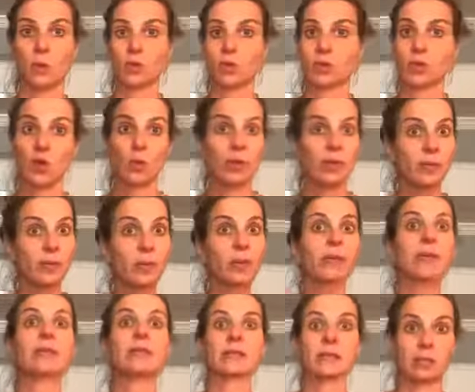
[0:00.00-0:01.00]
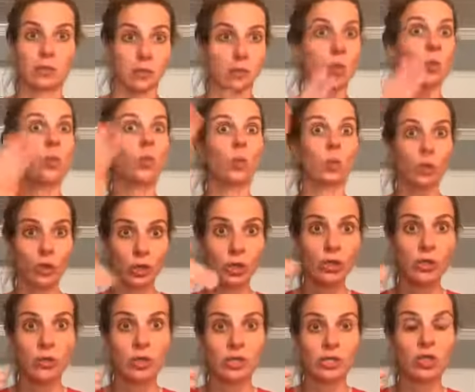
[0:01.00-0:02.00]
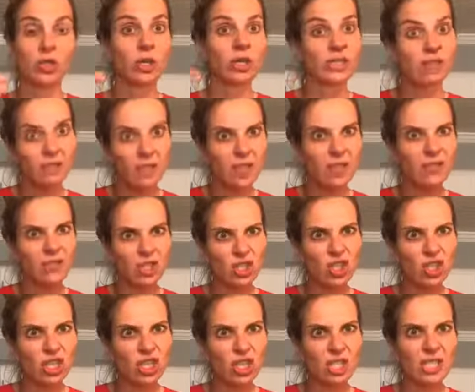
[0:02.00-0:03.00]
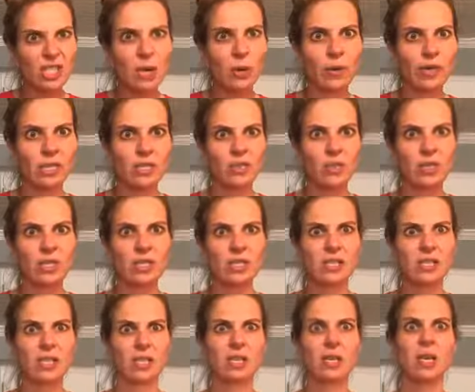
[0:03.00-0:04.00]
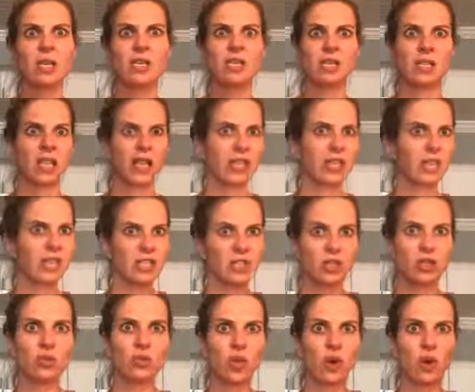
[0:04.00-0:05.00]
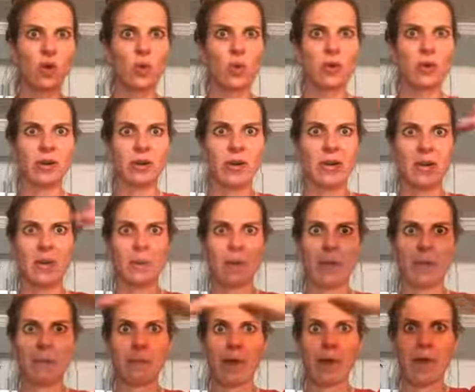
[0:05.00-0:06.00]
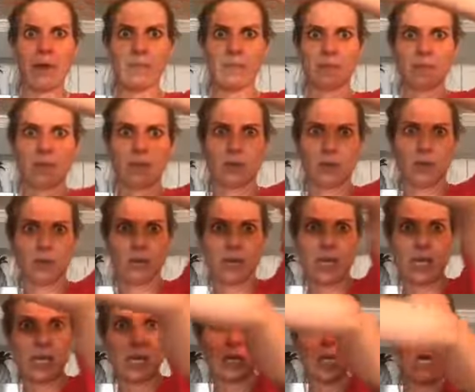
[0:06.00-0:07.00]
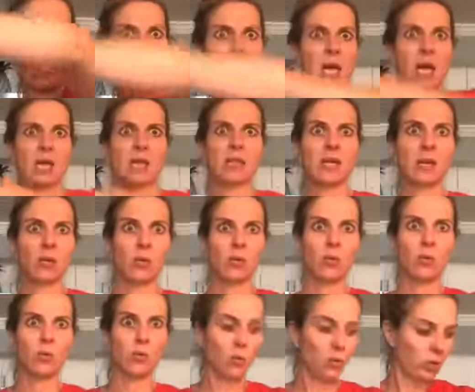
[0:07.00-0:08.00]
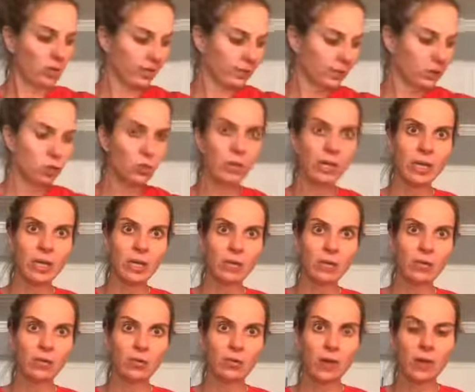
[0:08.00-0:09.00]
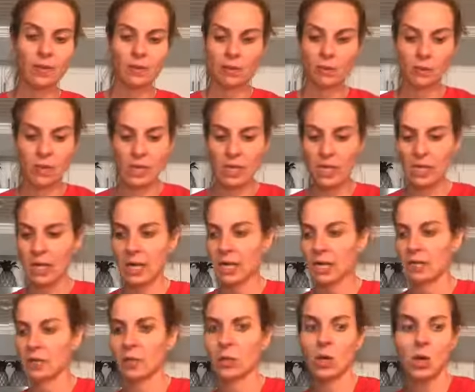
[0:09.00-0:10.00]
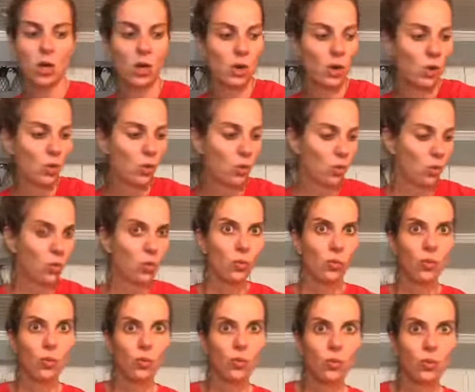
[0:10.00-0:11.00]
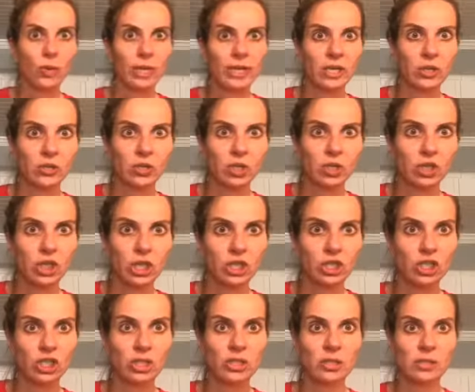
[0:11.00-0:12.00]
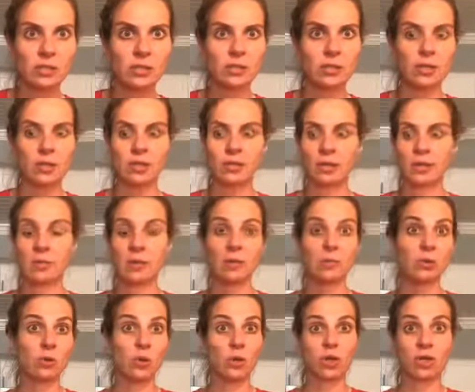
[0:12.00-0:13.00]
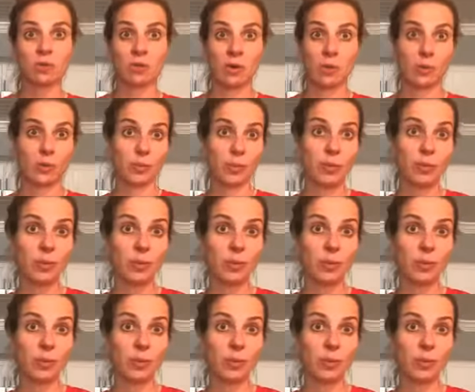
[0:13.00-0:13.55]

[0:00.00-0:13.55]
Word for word: or you know, people like, we're gonna do this. Do you guys have any suggestions on how I can do this? Like to like let you know where I am on the map during the week and like what I'm doing throughout the week and getting your suggestions and like maybe you hooking me up with